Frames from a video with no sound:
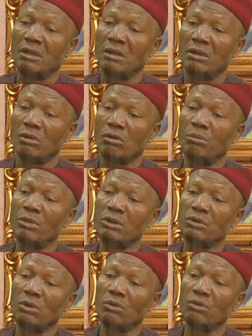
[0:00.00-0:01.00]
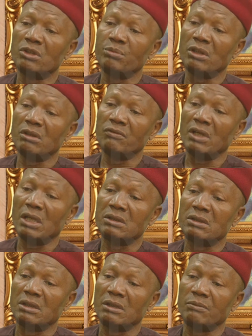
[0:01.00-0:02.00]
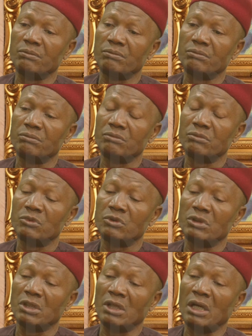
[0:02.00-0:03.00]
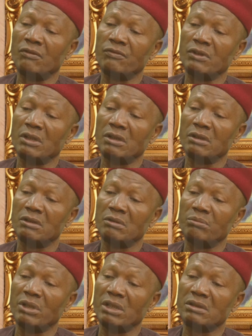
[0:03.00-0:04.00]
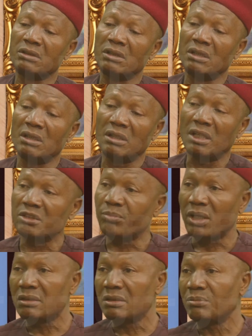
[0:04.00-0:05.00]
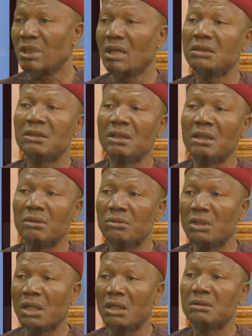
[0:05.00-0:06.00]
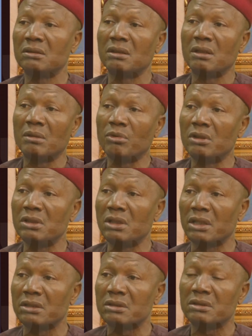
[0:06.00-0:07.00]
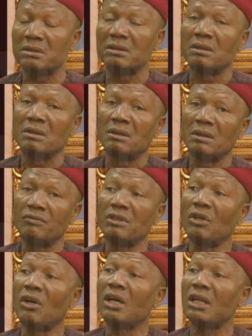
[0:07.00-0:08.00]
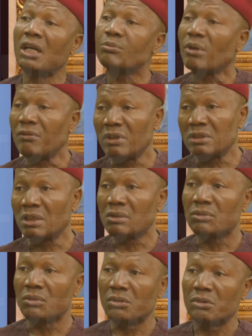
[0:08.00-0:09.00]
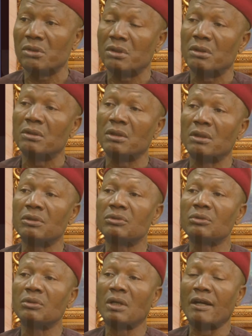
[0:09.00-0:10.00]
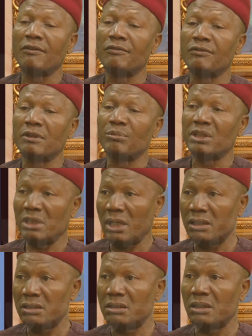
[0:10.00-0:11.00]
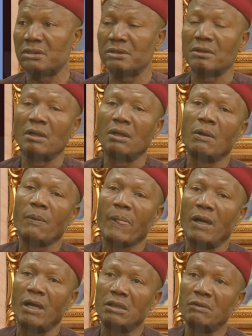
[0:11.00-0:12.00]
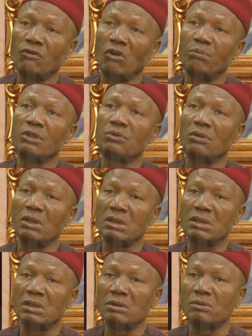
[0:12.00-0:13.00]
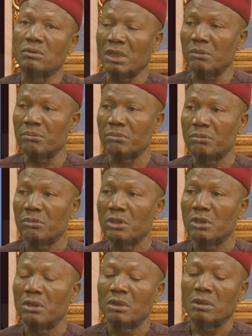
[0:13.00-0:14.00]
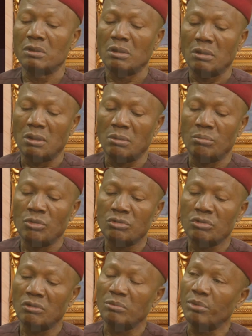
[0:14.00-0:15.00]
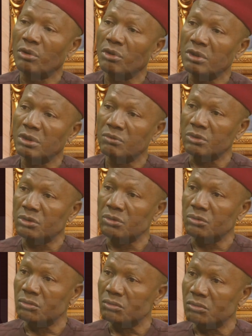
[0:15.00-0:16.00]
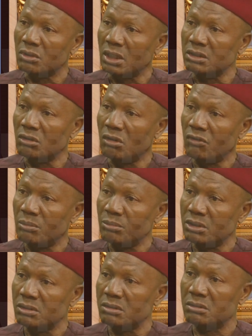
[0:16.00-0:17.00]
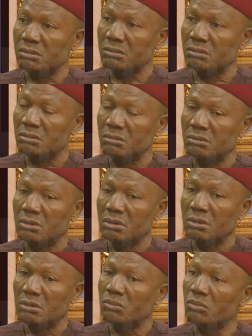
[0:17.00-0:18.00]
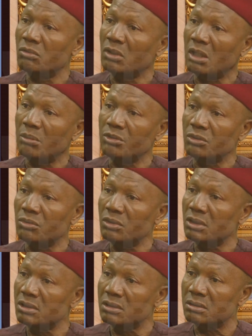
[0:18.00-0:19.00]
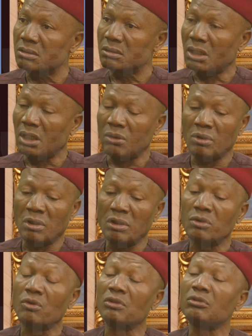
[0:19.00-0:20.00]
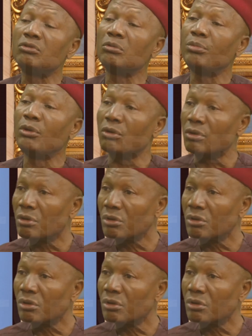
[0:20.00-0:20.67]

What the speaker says: Government always believe that they have the best experts, but I can tell you that labor leaders, even the organized private sector, they also have better ideas. And if government should listen to them, most of the borrowing we do as a government, we wouldn't have been doing it. And well, you continue to borrow.